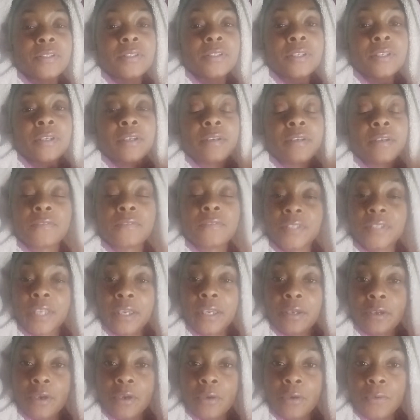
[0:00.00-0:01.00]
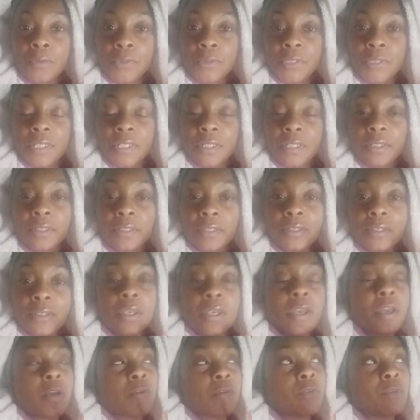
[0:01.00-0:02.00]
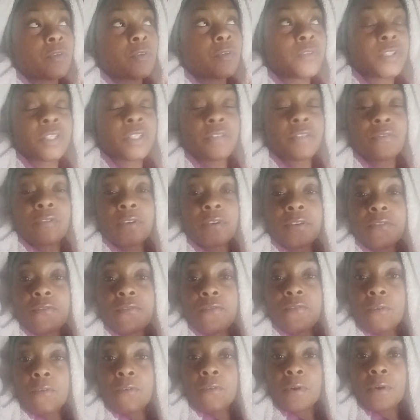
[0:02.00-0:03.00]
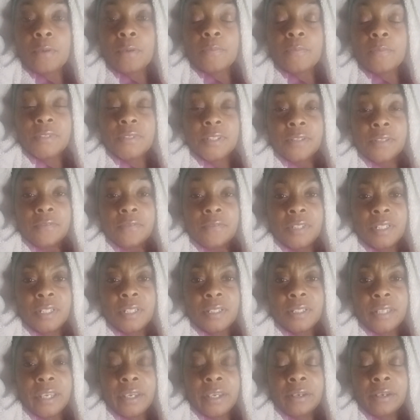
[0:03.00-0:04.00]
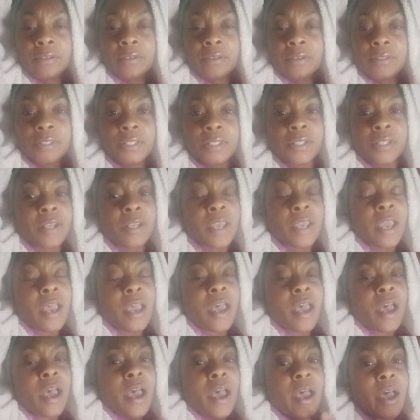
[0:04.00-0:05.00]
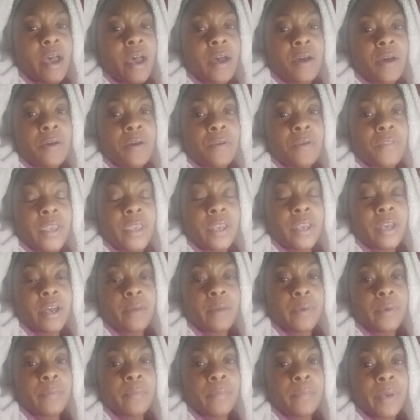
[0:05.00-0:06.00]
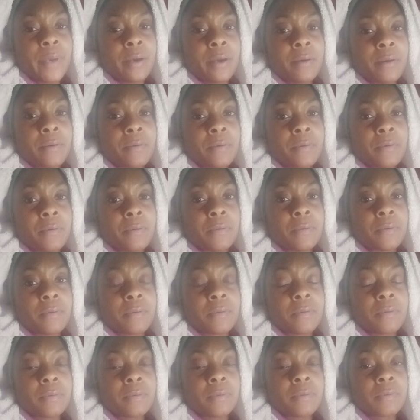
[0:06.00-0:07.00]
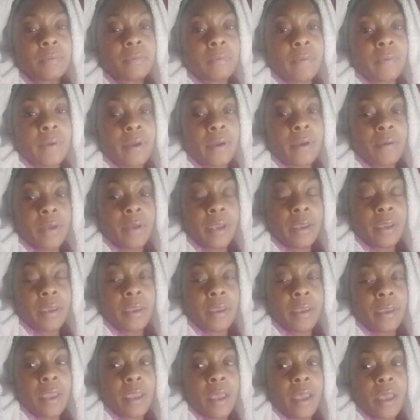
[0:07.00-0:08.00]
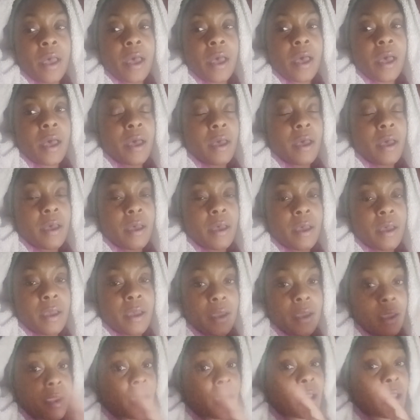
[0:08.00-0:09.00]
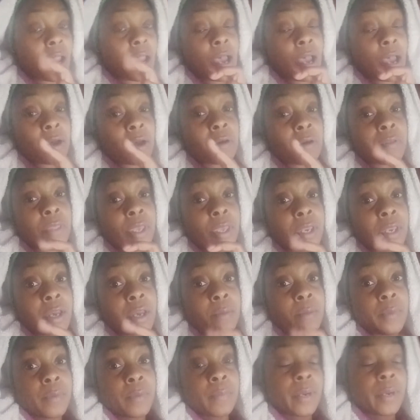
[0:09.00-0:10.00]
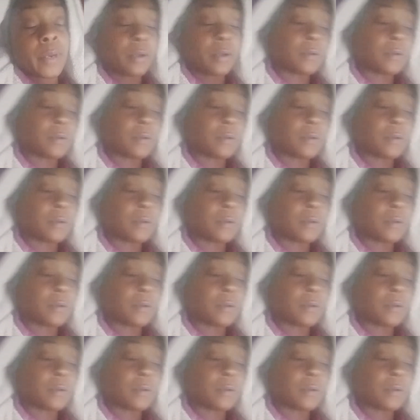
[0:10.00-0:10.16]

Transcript: of psychosis with different forms of dictators and how they come about, okay? How they come about,